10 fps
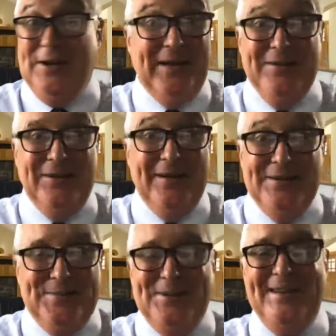I
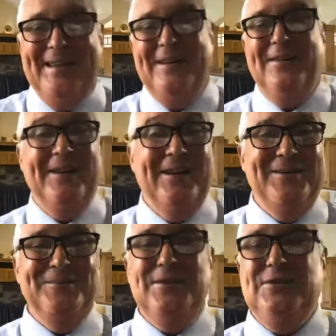don't speak at it, I go
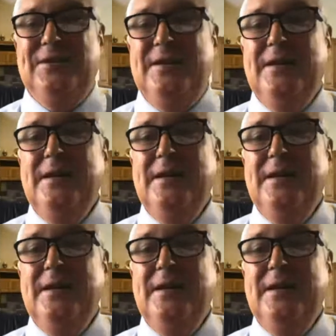and watch it.